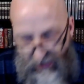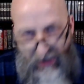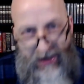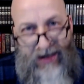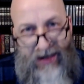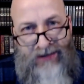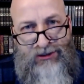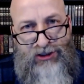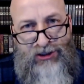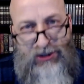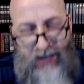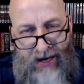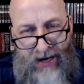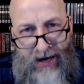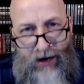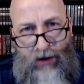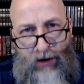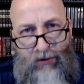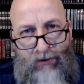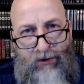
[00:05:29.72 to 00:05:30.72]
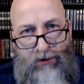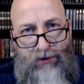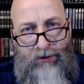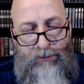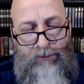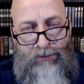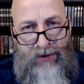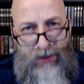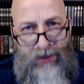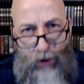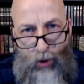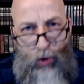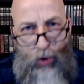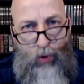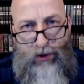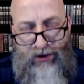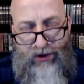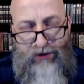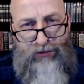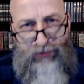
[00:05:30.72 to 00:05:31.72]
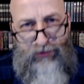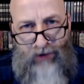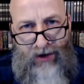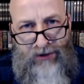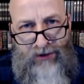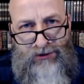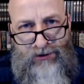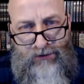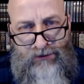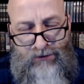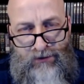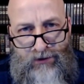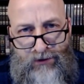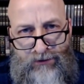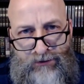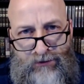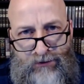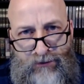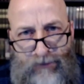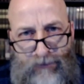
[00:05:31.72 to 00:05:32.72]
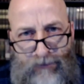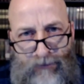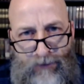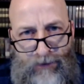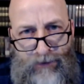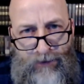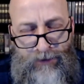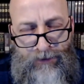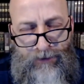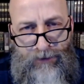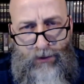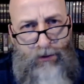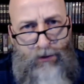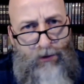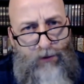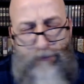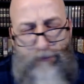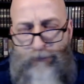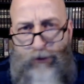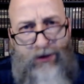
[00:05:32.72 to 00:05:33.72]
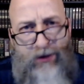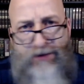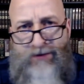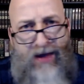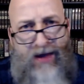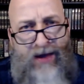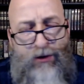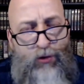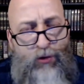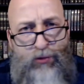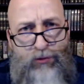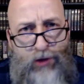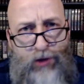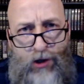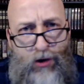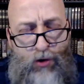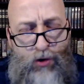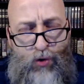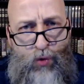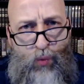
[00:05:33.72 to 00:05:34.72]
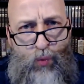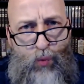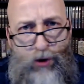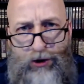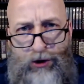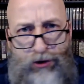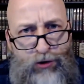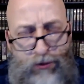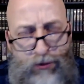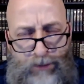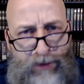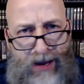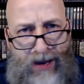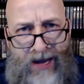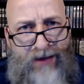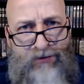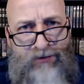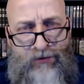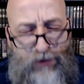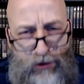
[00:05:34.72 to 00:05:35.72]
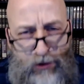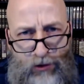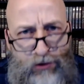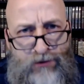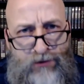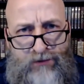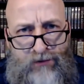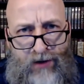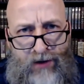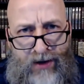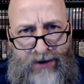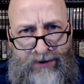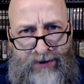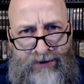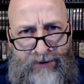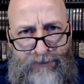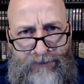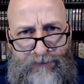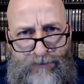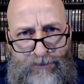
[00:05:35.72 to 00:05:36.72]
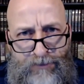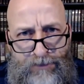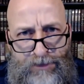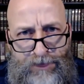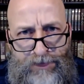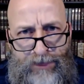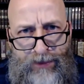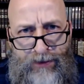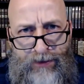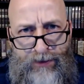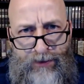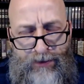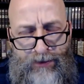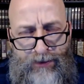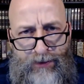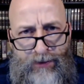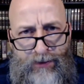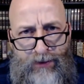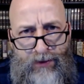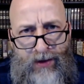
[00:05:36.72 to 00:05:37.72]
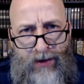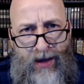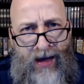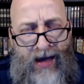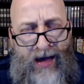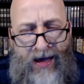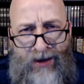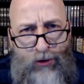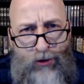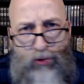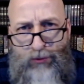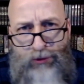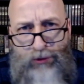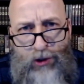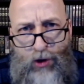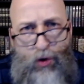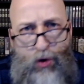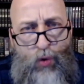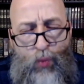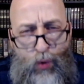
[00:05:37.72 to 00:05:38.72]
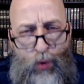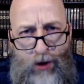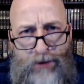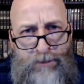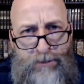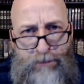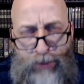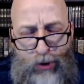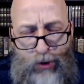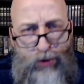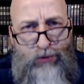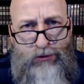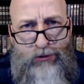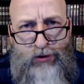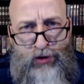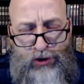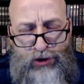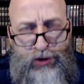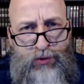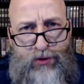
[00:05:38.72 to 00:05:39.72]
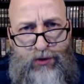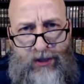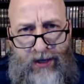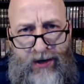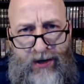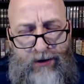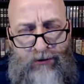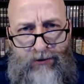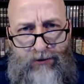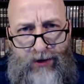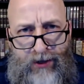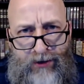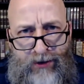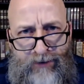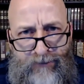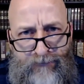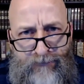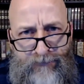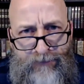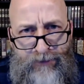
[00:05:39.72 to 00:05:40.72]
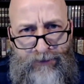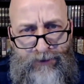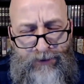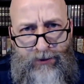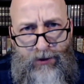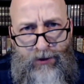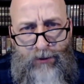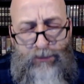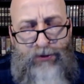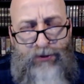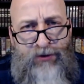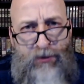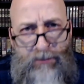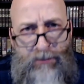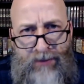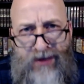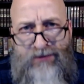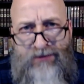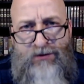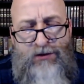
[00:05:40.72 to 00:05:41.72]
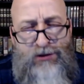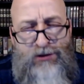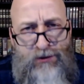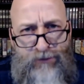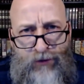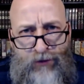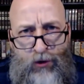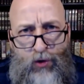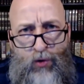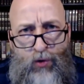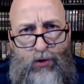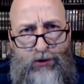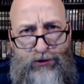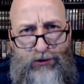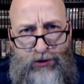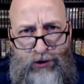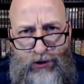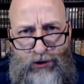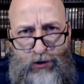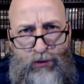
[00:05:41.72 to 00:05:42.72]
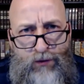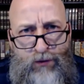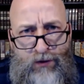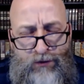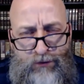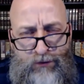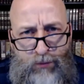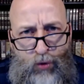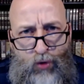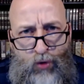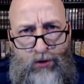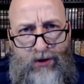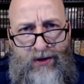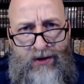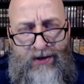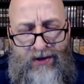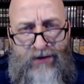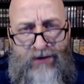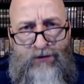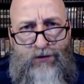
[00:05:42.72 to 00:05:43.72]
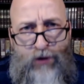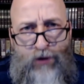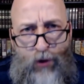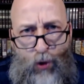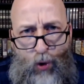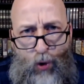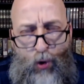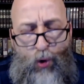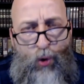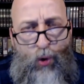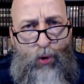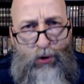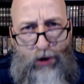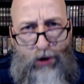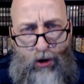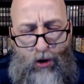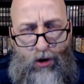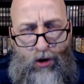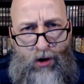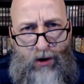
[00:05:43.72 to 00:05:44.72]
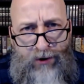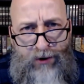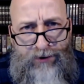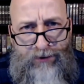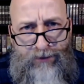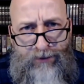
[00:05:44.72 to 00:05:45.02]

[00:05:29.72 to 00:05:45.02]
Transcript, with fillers: I shall behold his righteousness. Friends, I don't know what your past looks like. I don't know what burdens you carry. But the message of the Lord to you this morning is to hold on.